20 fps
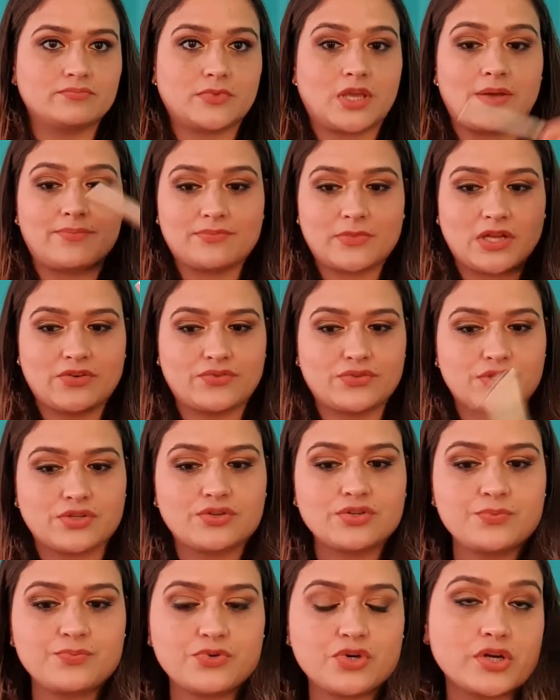Yeah, that was
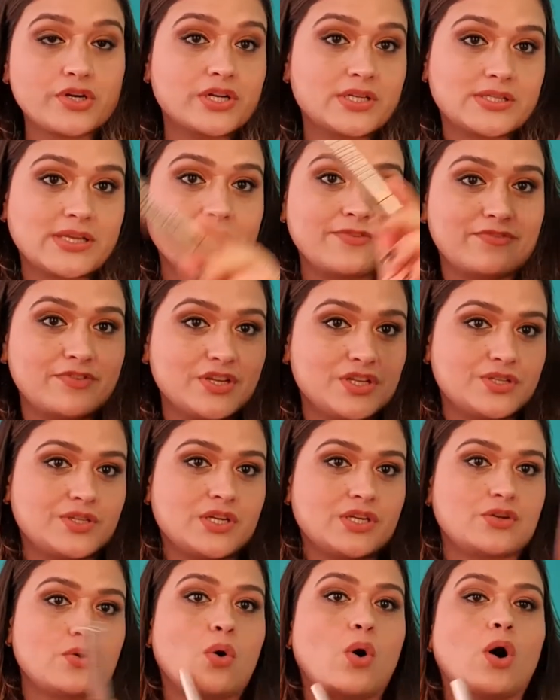a good progress. I
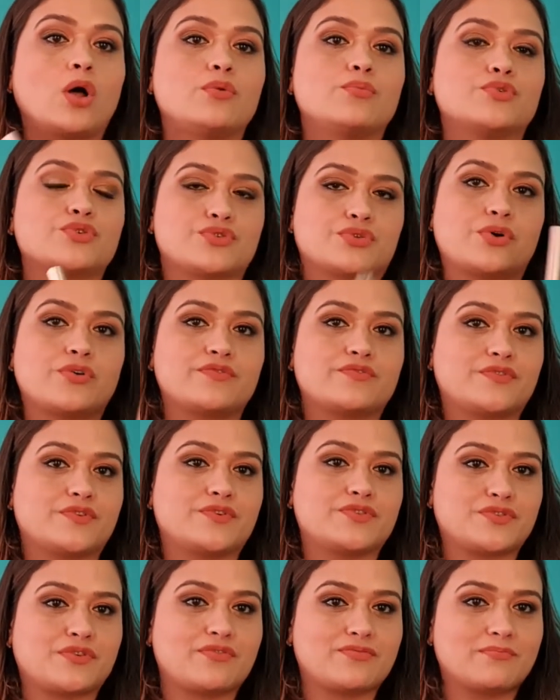finished it almost on
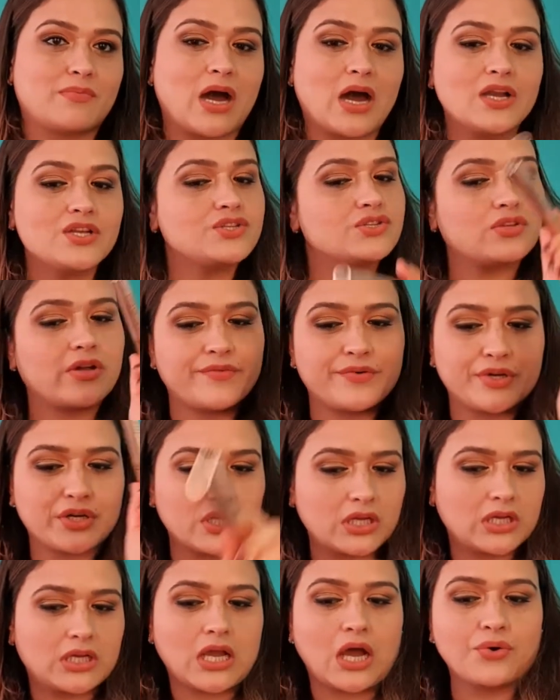1st of March, so I would
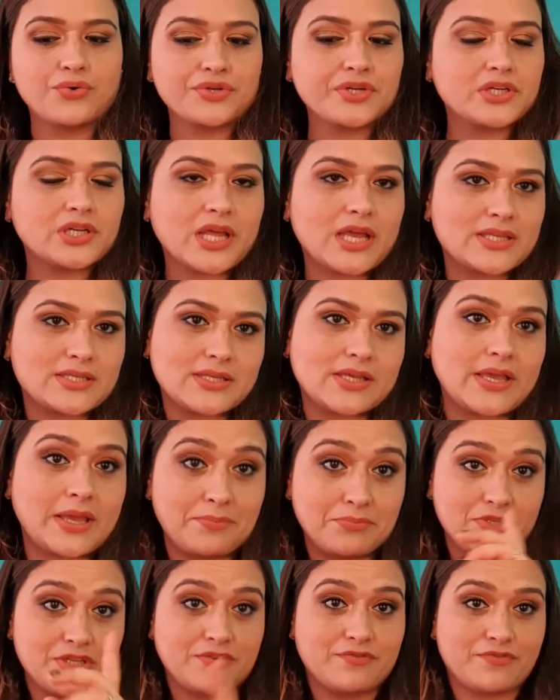count it as an
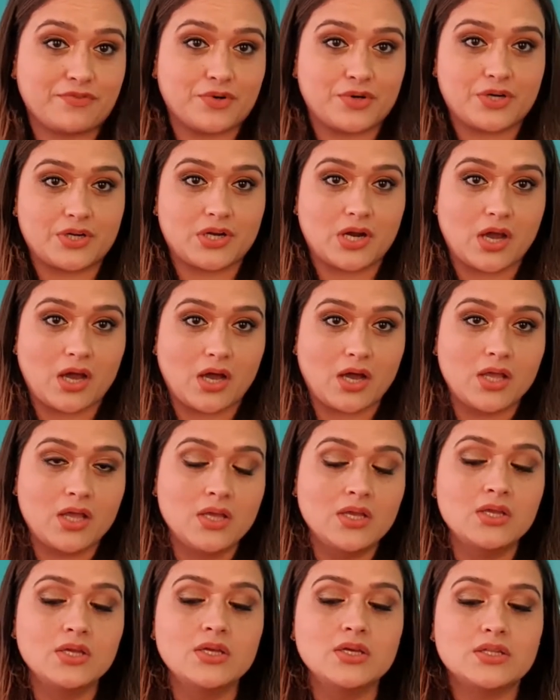empty for
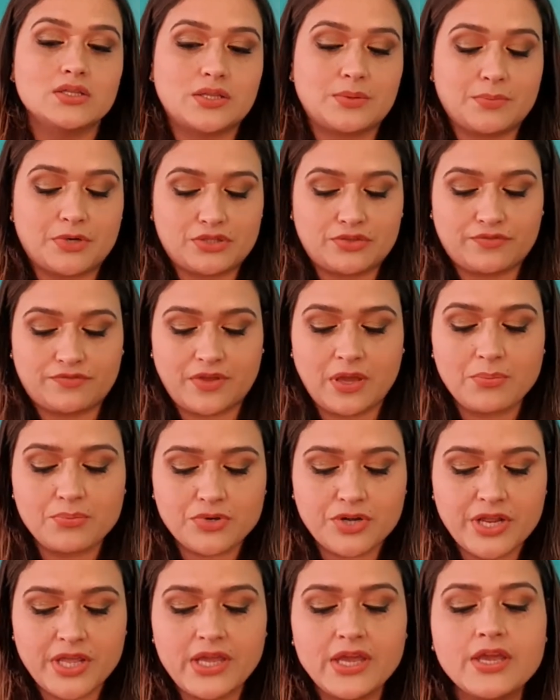the month of
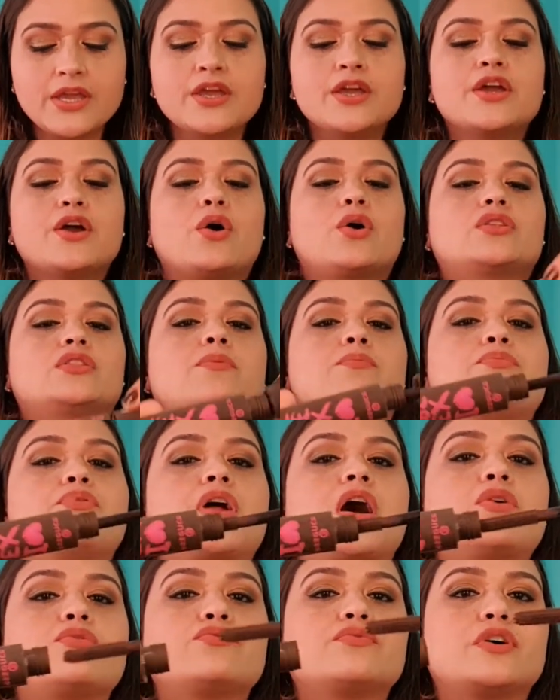February. On the
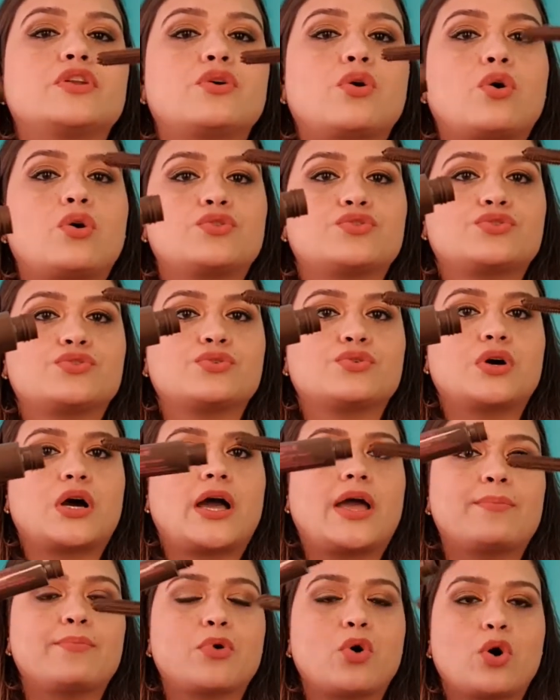brown one
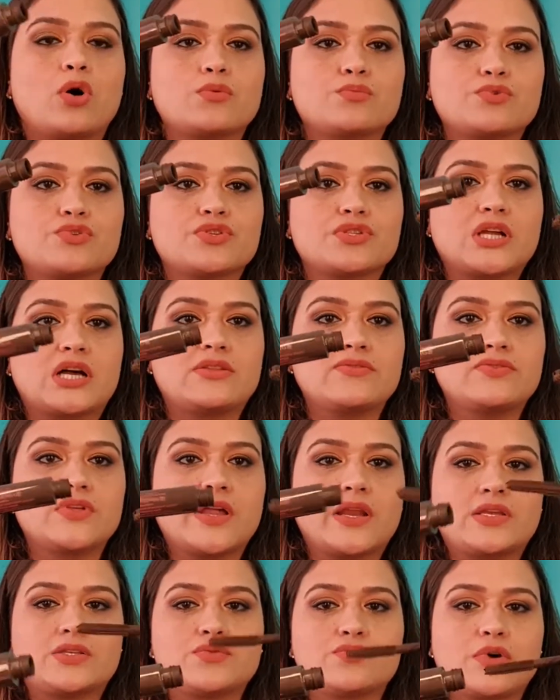also, I'm almost done.
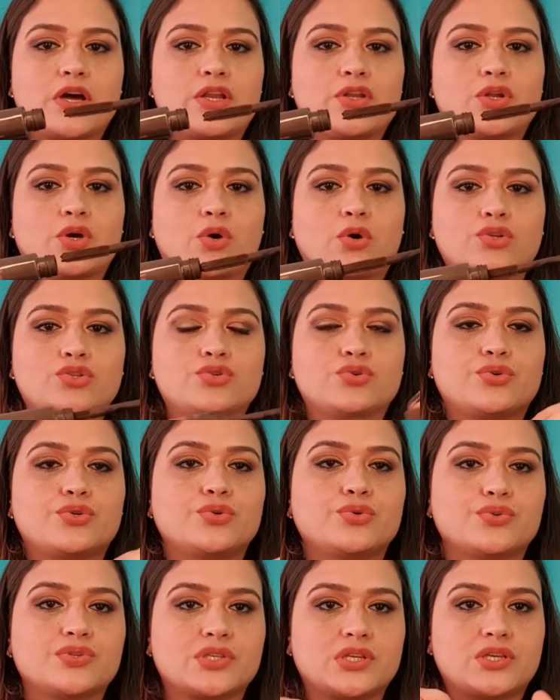There is 1 or 2
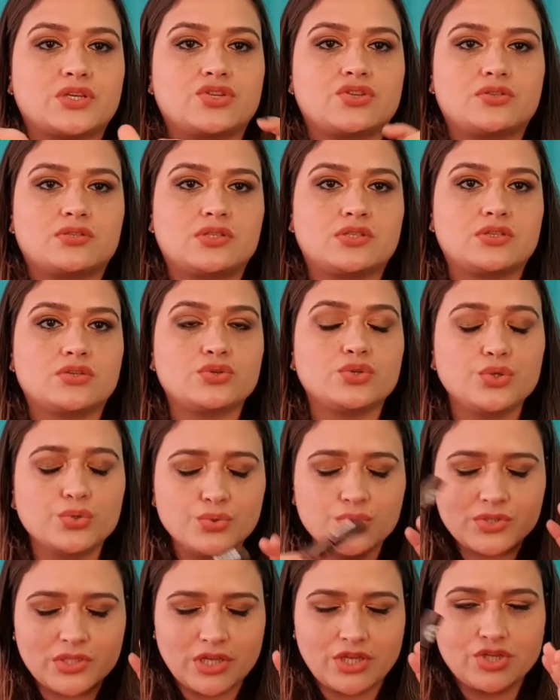
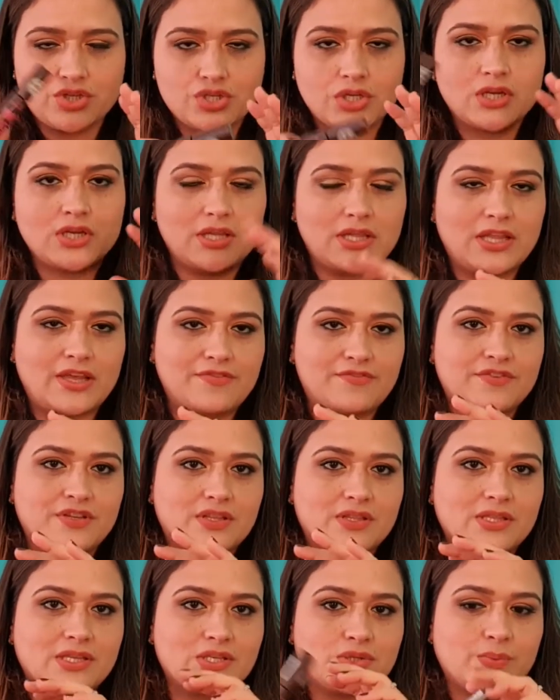usage
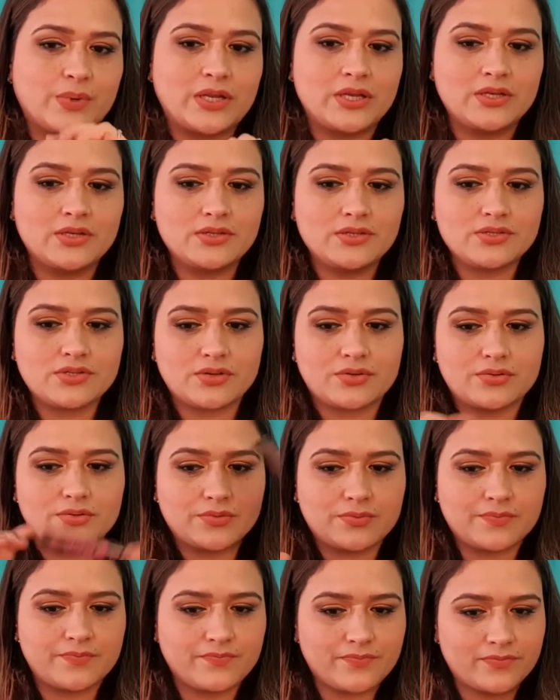left in this one,
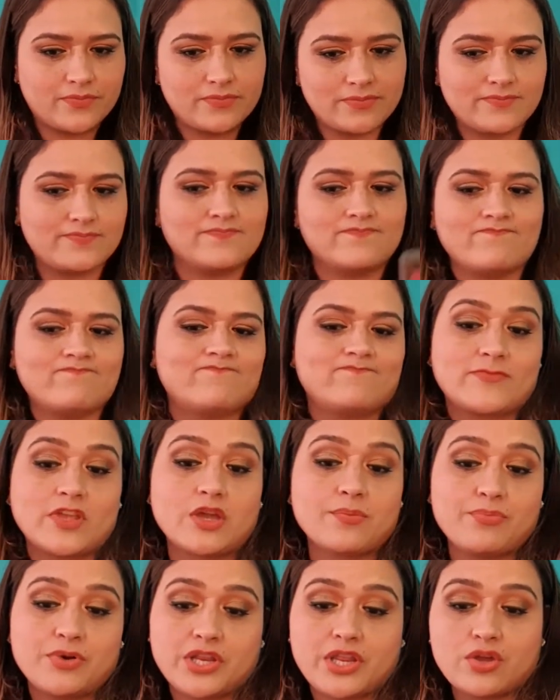so
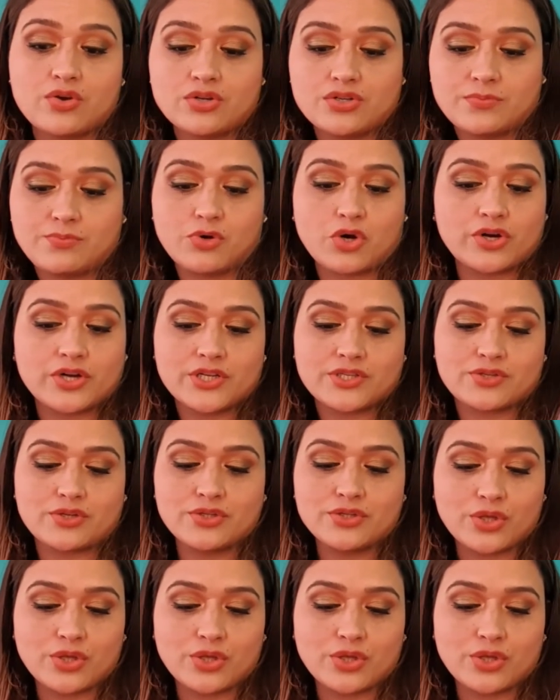pretty good progress